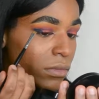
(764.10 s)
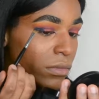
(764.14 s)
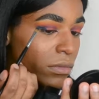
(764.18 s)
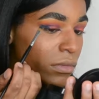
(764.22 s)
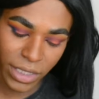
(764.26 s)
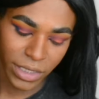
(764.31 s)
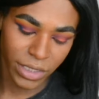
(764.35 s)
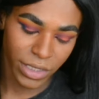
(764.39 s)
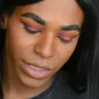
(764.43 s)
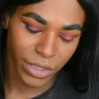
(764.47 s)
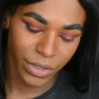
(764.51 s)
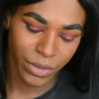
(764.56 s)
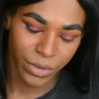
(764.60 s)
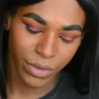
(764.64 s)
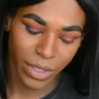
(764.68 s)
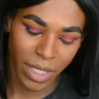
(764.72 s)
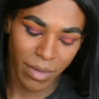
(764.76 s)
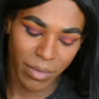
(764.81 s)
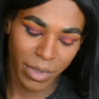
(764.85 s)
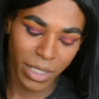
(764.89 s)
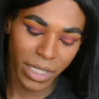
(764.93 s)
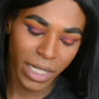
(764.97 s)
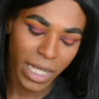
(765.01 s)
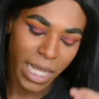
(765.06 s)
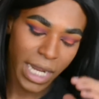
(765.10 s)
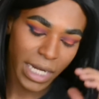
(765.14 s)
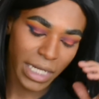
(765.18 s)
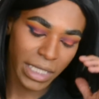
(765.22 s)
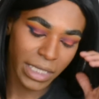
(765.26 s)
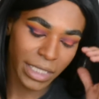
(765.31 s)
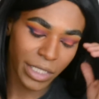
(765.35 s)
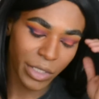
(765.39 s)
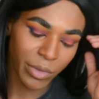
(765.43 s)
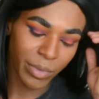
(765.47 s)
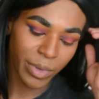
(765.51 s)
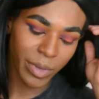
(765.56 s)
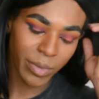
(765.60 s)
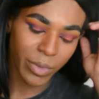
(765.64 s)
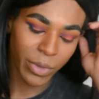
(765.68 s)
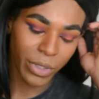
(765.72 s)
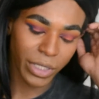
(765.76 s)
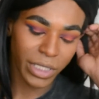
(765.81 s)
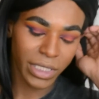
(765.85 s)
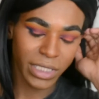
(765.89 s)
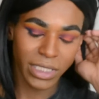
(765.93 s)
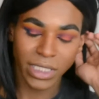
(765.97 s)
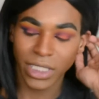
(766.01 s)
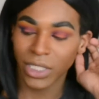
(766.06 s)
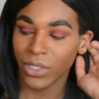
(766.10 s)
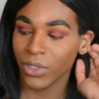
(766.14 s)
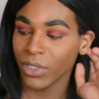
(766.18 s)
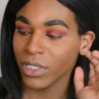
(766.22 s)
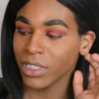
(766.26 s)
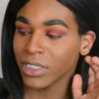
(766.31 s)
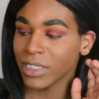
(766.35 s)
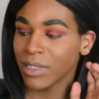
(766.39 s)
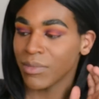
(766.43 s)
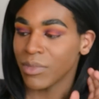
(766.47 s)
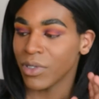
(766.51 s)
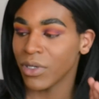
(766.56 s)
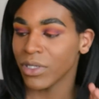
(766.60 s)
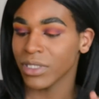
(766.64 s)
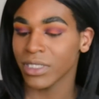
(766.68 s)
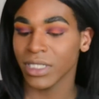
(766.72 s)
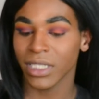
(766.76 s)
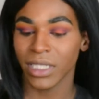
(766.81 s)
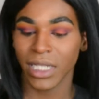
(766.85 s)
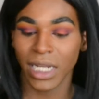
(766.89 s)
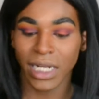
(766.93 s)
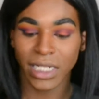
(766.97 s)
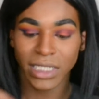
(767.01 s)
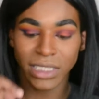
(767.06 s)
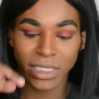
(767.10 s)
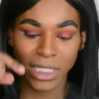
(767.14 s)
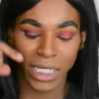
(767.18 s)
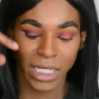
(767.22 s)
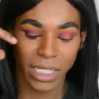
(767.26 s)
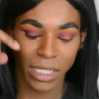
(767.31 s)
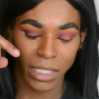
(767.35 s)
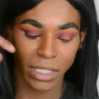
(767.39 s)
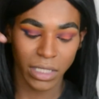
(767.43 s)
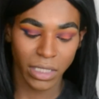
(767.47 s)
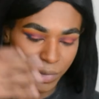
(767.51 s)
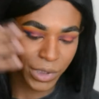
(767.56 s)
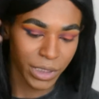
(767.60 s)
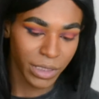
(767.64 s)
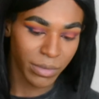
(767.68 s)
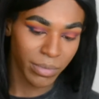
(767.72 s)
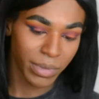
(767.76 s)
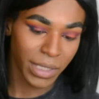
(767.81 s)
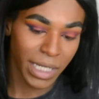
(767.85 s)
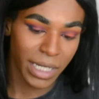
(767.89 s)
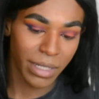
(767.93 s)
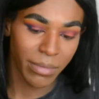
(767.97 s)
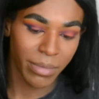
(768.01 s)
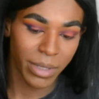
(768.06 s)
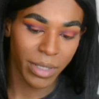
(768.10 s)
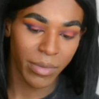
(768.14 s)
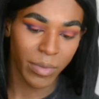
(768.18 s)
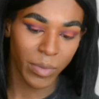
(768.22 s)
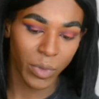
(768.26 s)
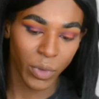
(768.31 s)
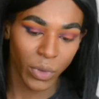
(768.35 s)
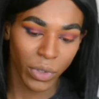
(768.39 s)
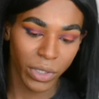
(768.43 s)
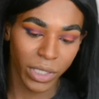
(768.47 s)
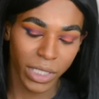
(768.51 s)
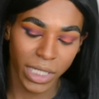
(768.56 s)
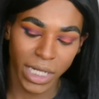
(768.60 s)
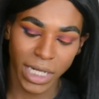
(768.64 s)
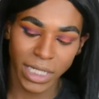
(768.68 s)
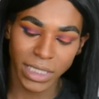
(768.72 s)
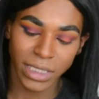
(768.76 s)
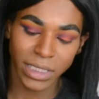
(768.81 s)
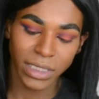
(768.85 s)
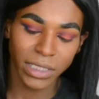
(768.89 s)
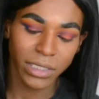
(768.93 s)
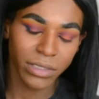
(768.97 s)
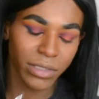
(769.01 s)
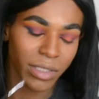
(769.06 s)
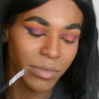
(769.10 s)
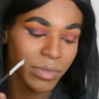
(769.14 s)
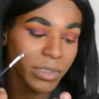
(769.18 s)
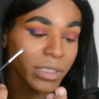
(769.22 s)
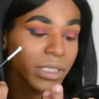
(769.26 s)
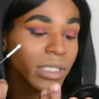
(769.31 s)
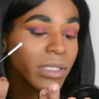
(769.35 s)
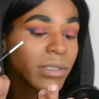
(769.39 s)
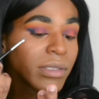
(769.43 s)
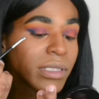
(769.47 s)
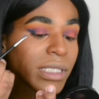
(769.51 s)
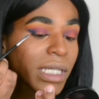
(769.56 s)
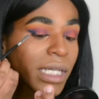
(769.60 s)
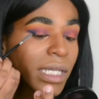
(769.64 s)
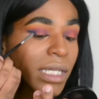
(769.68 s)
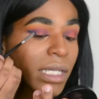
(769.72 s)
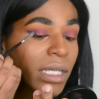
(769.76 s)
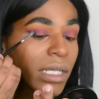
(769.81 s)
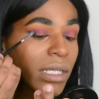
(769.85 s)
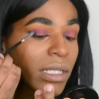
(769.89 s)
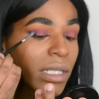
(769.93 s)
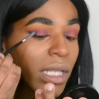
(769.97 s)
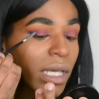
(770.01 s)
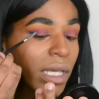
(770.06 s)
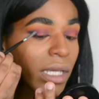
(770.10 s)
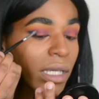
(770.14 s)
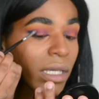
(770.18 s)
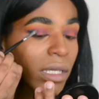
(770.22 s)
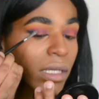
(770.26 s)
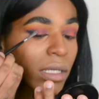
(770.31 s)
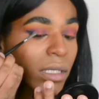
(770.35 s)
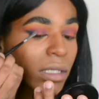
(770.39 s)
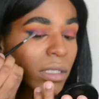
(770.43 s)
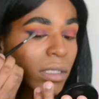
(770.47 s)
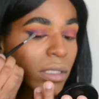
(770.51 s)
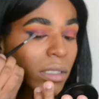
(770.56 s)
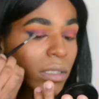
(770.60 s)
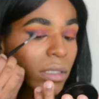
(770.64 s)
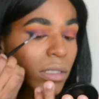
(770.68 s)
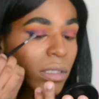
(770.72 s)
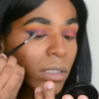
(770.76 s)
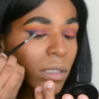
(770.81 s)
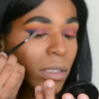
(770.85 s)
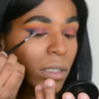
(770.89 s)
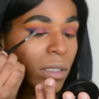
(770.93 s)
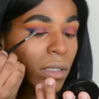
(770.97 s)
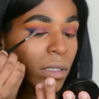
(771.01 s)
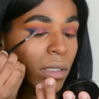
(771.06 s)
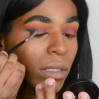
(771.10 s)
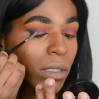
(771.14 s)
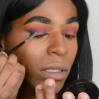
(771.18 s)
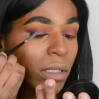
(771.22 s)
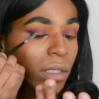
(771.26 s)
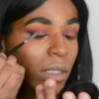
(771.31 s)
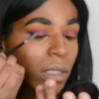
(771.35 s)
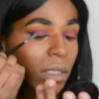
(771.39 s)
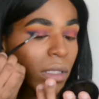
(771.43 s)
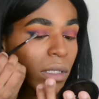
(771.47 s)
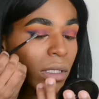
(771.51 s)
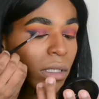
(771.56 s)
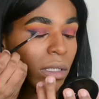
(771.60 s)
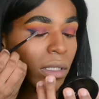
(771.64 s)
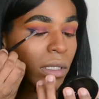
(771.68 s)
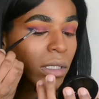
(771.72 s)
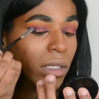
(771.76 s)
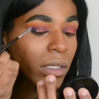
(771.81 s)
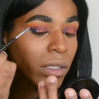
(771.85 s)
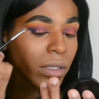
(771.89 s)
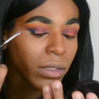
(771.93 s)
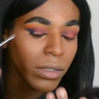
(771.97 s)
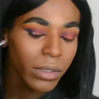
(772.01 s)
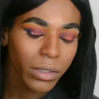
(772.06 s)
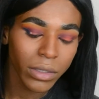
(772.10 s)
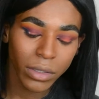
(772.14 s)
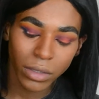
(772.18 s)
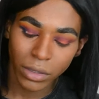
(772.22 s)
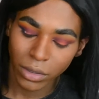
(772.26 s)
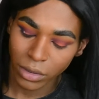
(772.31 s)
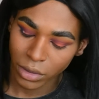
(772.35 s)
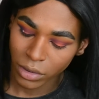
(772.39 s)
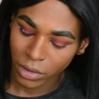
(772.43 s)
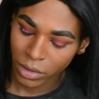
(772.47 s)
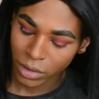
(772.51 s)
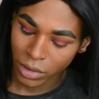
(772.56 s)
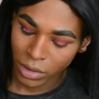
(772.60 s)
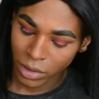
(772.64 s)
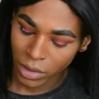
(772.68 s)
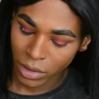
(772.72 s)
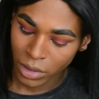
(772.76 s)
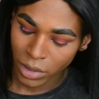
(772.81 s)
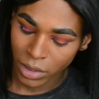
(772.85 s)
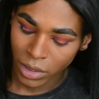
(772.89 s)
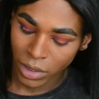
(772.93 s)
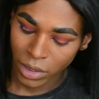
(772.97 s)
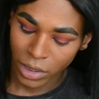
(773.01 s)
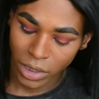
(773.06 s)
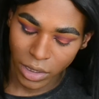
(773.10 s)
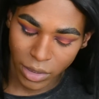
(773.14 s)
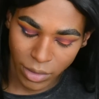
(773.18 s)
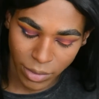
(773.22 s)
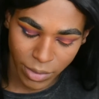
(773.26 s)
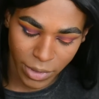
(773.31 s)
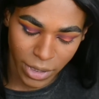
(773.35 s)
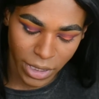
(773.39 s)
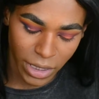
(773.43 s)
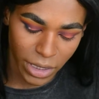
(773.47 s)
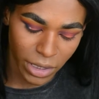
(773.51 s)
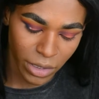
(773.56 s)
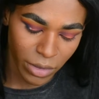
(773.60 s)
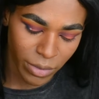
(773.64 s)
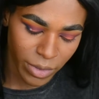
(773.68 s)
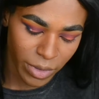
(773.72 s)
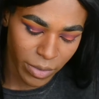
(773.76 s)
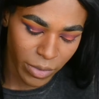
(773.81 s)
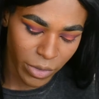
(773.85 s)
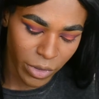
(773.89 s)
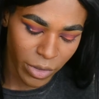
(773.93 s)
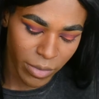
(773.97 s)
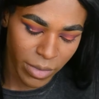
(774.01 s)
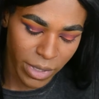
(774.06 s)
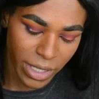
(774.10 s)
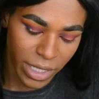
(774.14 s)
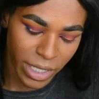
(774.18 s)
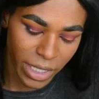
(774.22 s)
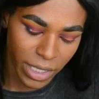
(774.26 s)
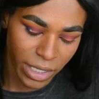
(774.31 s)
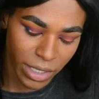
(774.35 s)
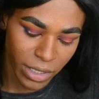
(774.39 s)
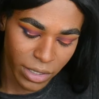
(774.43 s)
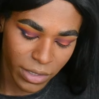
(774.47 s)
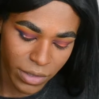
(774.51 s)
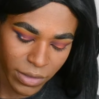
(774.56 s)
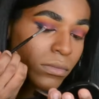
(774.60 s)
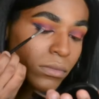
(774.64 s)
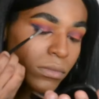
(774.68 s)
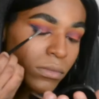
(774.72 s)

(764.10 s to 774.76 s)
So I'm gonna add a little bit more concealer because I'm noticing that it's like she applied a bit more than I did, so I'm just gonna take it like here, gonna get a little bit more in my hand.